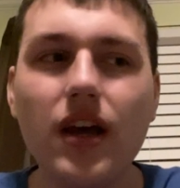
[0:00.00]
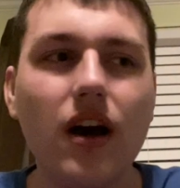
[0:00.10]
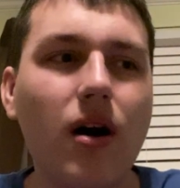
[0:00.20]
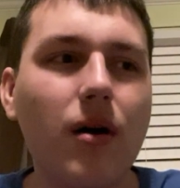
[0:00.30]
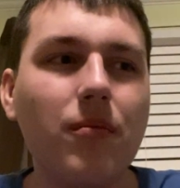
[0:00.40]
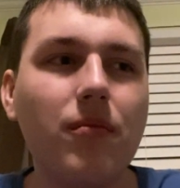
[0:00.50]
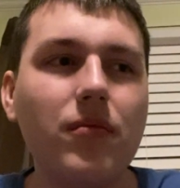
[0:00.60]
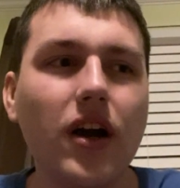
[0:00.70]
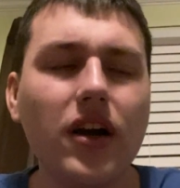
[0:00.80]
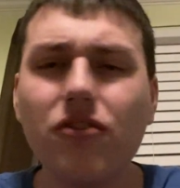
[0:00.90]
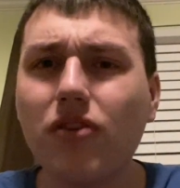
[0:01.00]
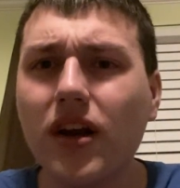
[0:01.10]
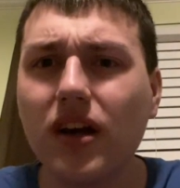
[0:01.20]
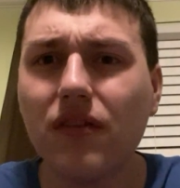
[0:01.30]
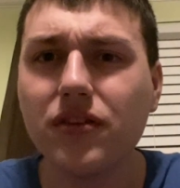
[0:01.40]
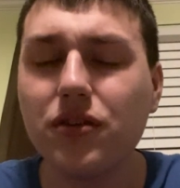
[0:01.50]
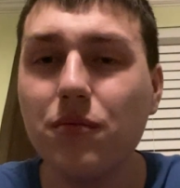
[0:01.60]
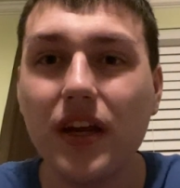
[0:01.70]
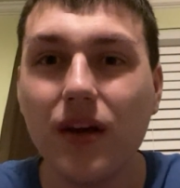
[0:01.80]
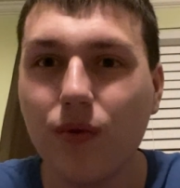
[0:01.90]
Not going to try to cover too
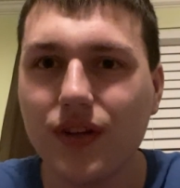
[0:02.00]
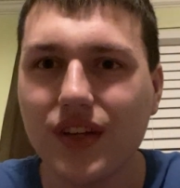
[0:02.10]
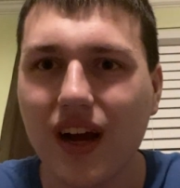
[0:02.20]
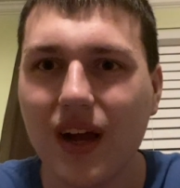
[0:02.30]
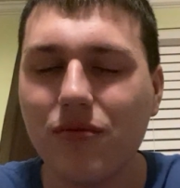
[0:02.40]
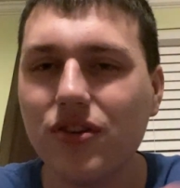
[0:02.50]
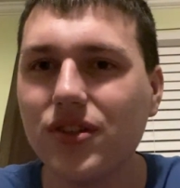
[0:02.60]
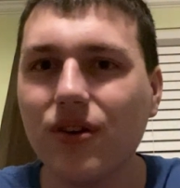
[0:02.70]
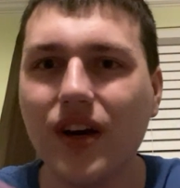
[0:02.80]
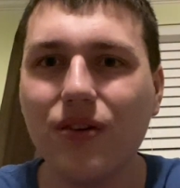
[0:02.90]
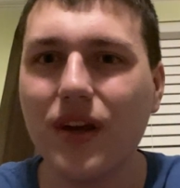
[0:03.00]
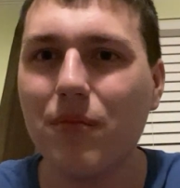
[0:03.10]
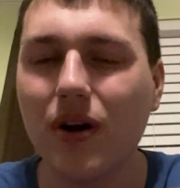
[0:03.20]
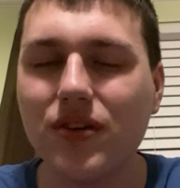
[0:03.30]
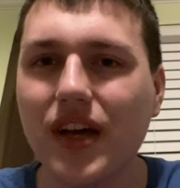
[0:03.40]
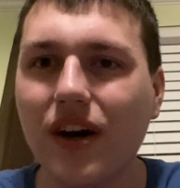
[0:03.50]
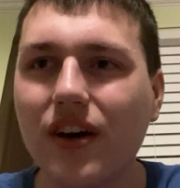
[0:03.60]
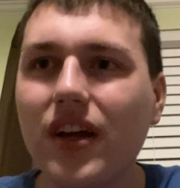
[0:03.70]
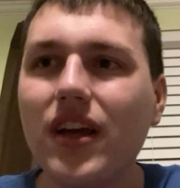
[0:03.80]
many at one time just so I don't get burnt out.